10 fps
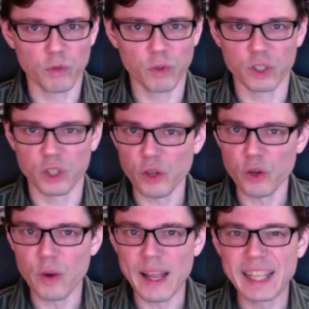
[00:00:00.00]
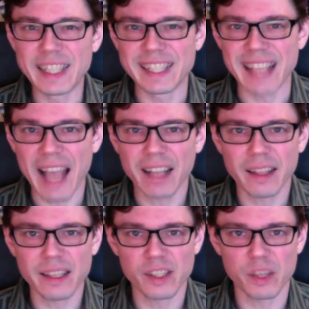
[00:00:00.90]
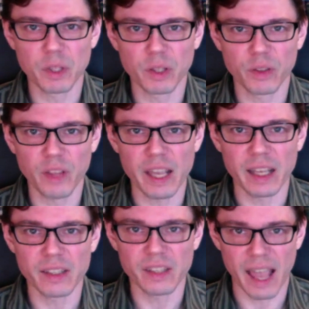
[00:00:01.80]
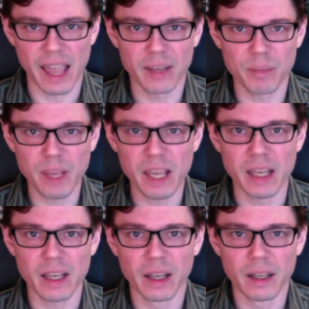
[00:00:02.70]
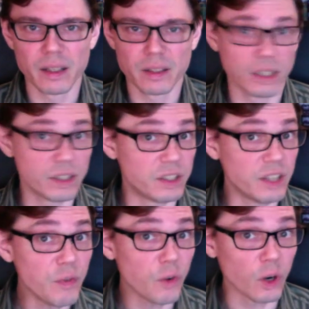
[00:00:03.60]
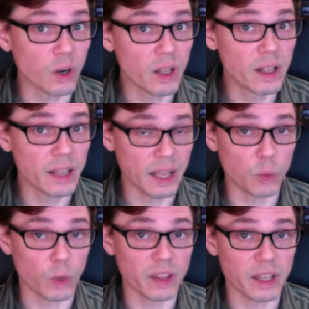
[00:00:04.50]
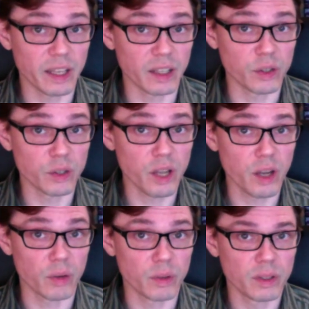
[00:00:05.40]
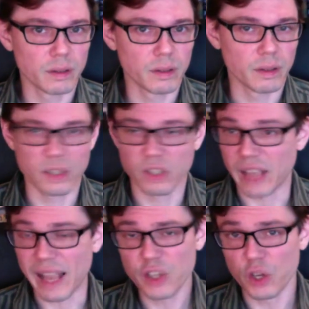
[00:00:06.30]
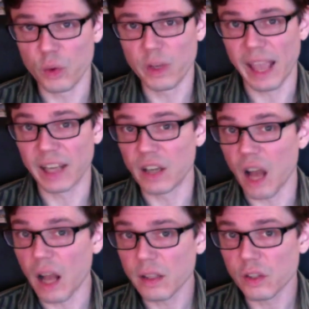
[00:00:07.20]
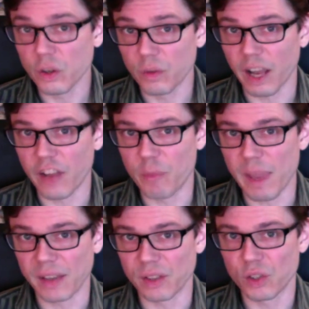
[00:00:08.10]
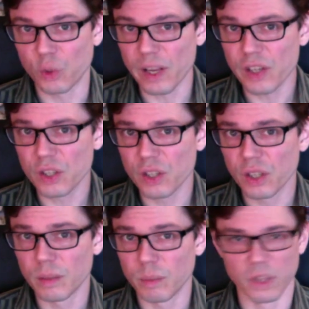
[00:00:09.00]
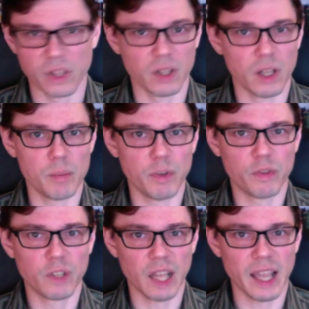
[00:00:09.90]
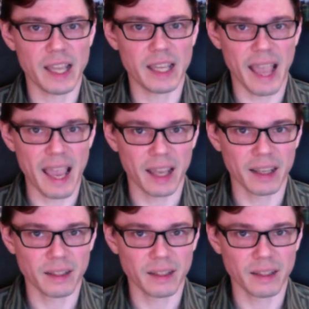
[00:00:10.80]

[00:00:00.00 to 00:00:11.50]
for two exactly similar things, A and B, to differ in what they can undergo. The statue cannot survive being squished, but the lump of clay can.